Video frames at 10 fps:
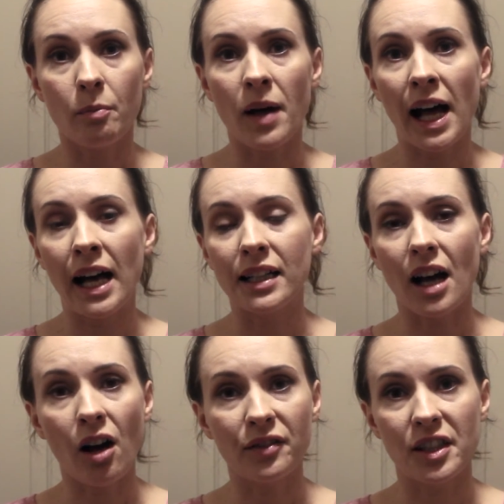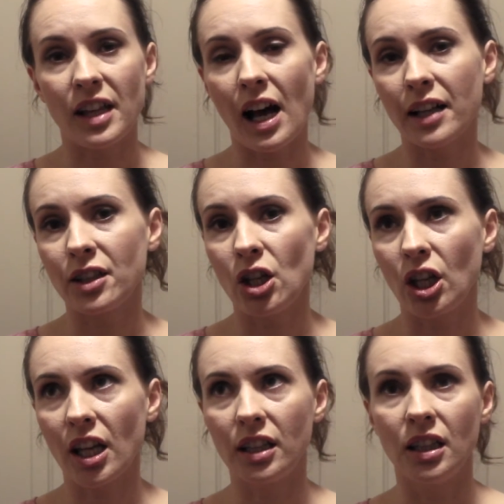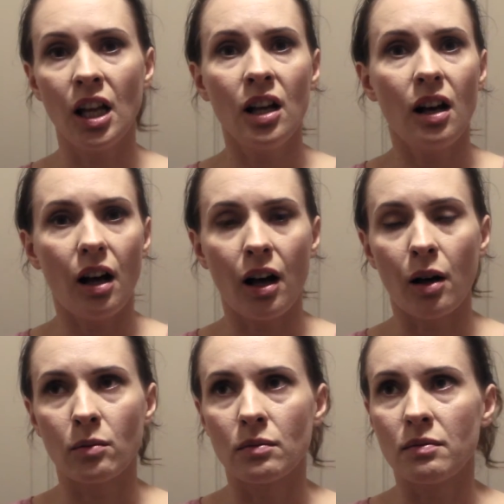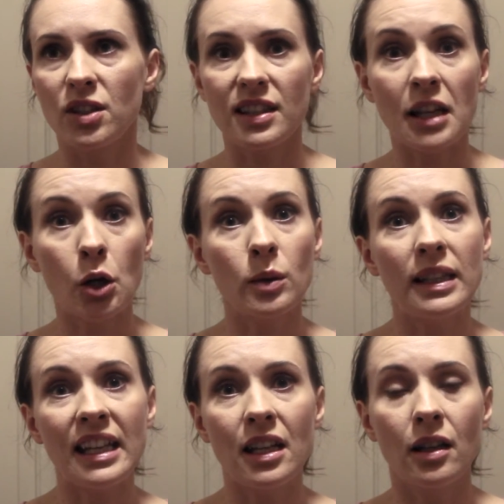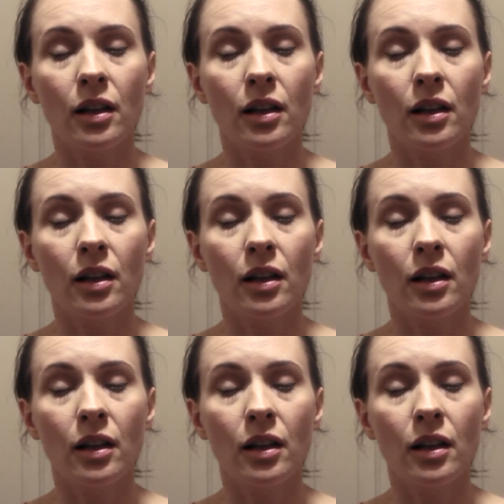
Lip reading: but after that you can slowly